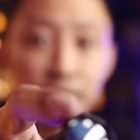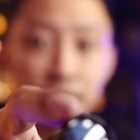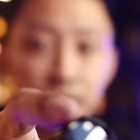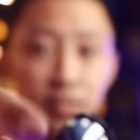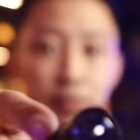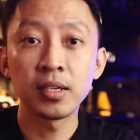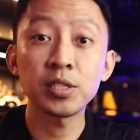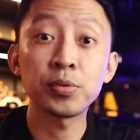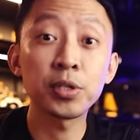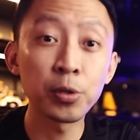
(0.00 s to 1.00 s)
like this.
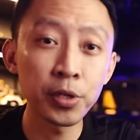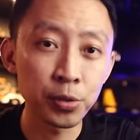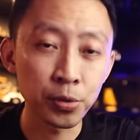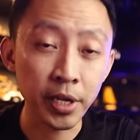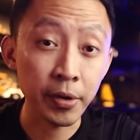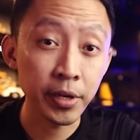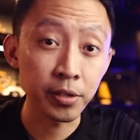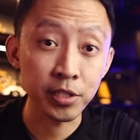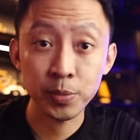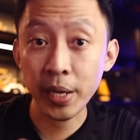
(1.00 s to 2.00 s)
Next, we go into carrying
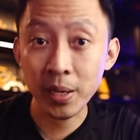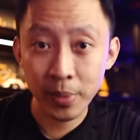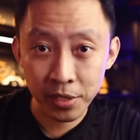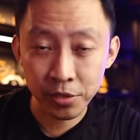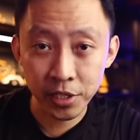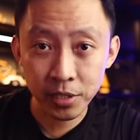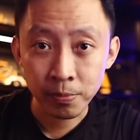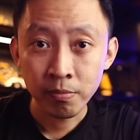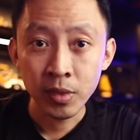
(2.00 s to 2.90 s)
your spare batteries.